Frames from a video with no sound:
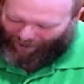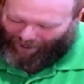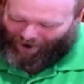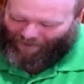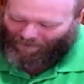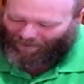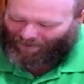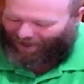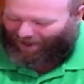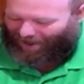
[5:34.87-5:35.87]

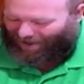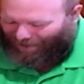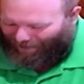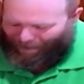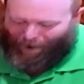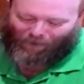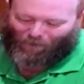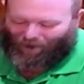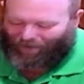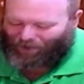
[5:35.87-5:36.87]
up, you found
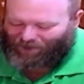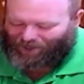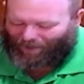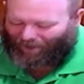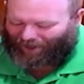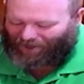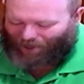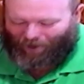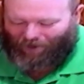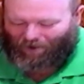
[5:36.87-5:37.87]
one of your siblings
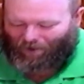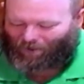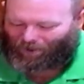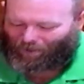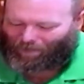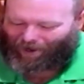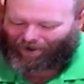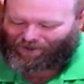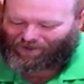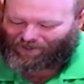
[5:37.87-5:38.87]
arguing with your
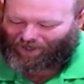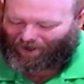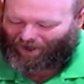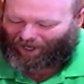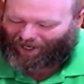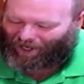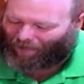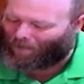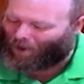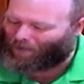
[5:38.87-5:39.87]
parents, and in a
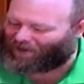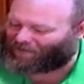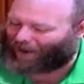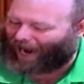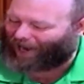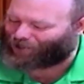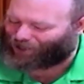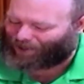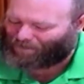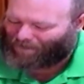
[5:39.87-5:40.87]
moment of
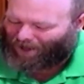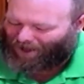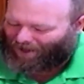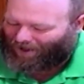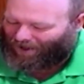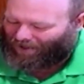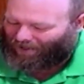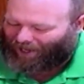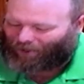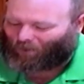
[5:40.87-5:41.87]
passion,
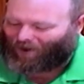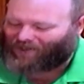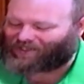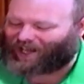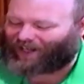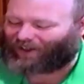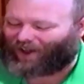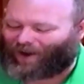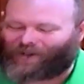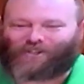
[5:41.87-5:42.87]
they crossed that
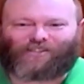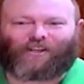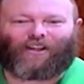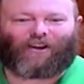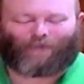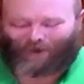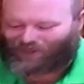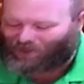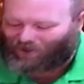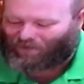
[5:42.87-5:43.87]
line just a little bit
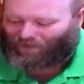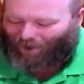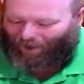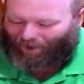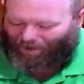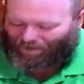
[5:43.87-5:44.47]
too far.